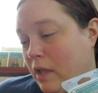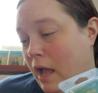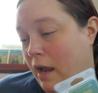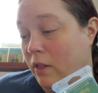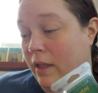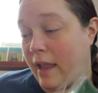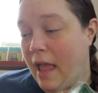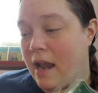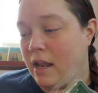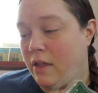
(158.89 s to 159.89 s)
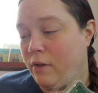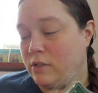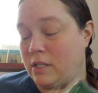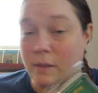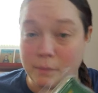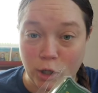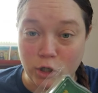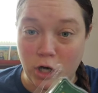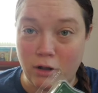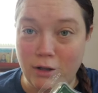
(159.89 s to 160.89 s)
I don't like any of those except dark
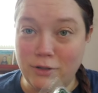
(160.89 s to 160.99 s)
chocolate,